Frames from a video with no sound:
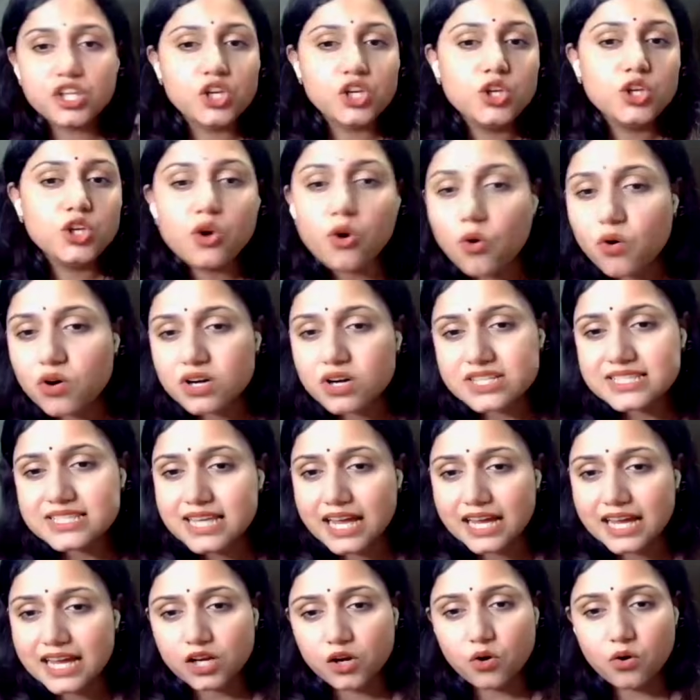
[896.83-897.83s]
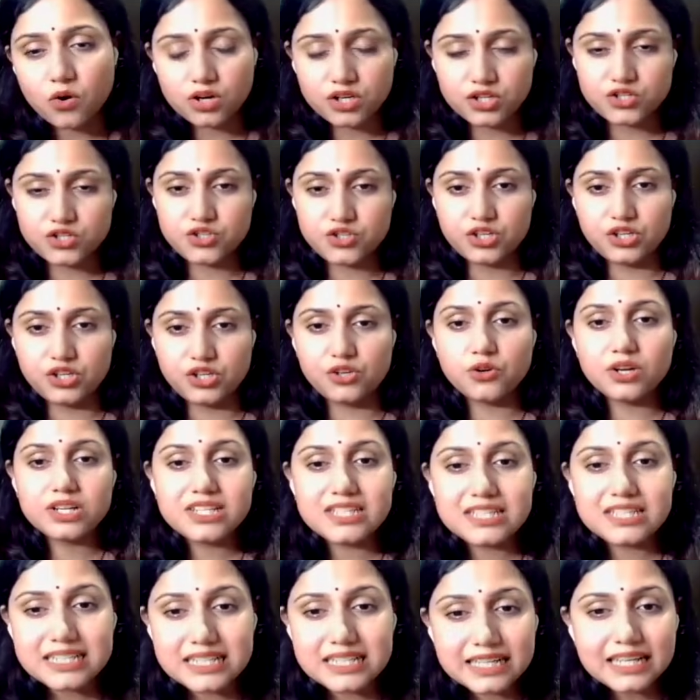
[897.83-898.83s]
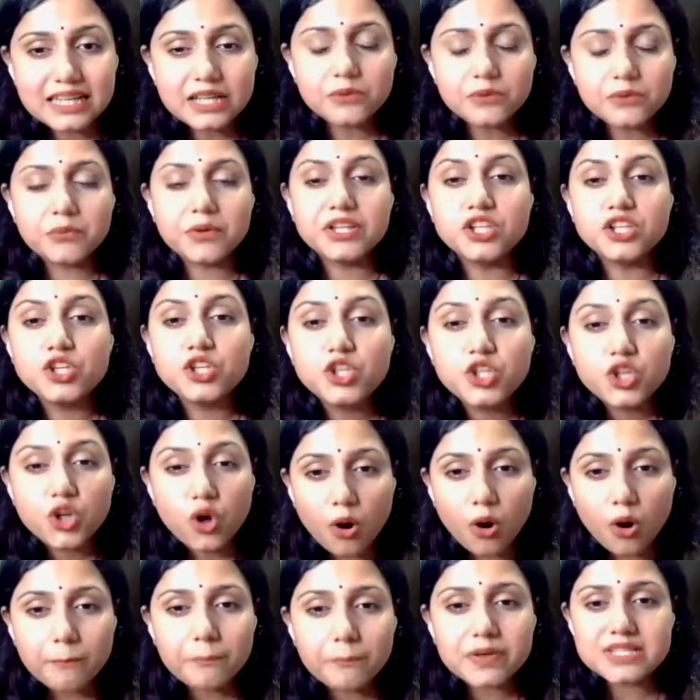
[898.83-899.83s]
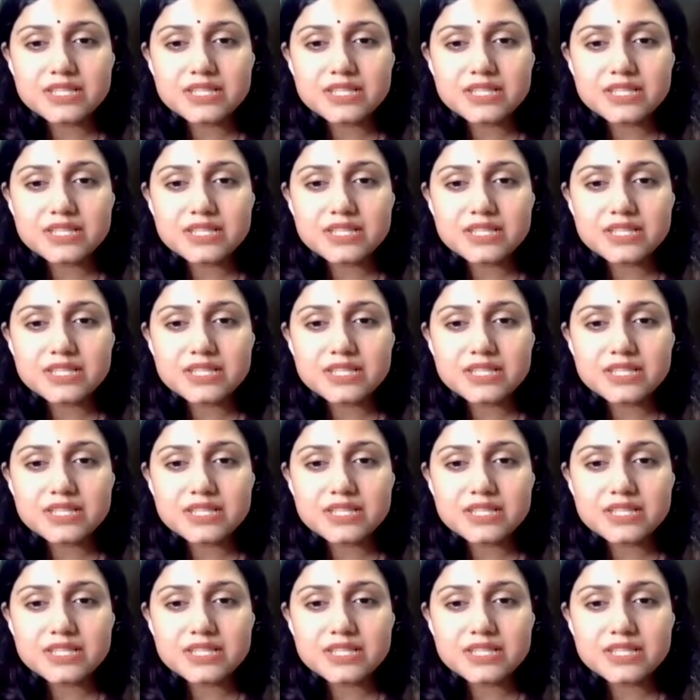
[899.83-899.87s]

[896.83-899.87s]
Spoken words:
your psychology, you're dealing with your